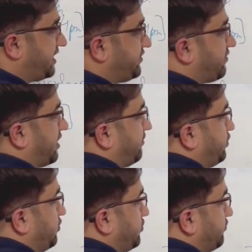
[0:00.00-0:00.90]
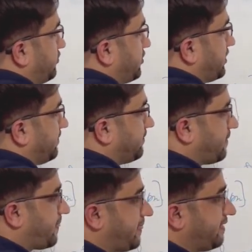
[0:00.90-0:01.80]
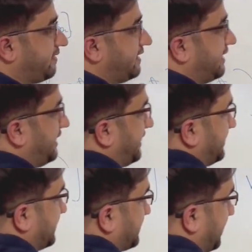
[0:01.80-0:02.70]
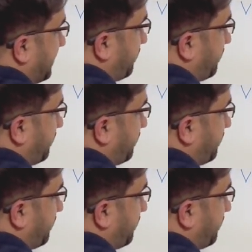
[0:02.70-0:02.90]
is from 2 to 4 and the second